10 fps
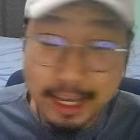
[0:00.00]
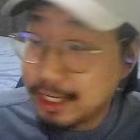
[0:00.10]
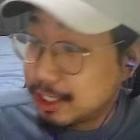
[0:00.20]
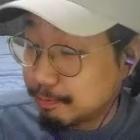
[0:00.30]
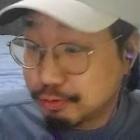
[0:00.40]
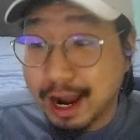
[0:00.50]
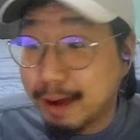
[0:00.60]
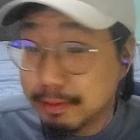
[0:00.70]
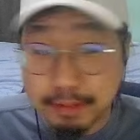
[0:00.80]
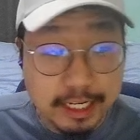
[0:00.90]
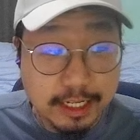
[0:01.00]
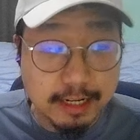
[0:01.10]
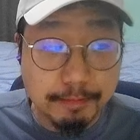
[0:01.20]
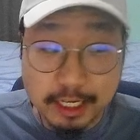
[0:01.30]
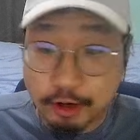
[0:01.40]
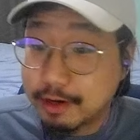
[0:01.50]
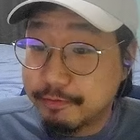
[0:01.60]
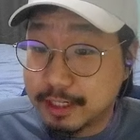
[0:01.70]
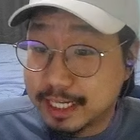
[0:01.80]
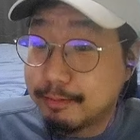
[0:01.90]
You're probably going to be going for
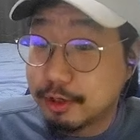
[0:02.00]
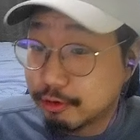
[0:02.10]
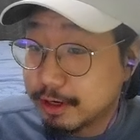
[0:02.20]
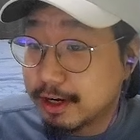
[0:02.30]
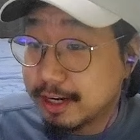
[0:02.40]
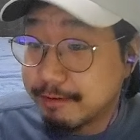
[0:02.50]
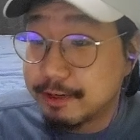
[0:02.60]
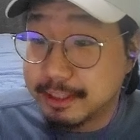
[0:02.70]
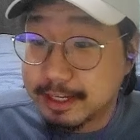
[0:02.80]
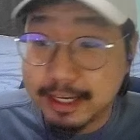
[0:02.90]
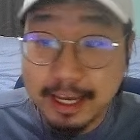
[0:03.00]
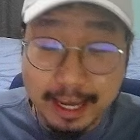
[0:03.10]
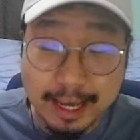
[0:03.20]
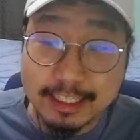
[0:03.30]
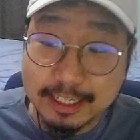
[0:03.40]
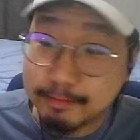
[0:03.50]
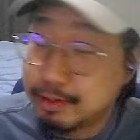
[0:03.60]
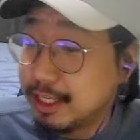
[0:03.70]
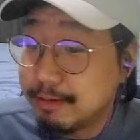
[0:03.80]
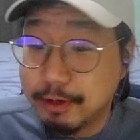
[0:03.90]
double crit on everything. And
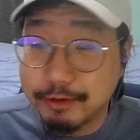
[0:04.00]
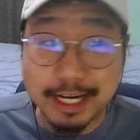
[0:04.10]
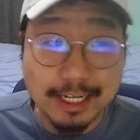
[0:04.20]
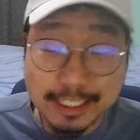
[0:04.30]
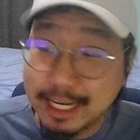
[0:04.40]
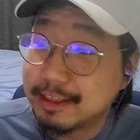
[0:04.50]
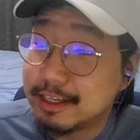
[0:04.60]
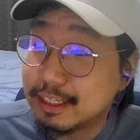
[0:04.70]
believe me when I say this,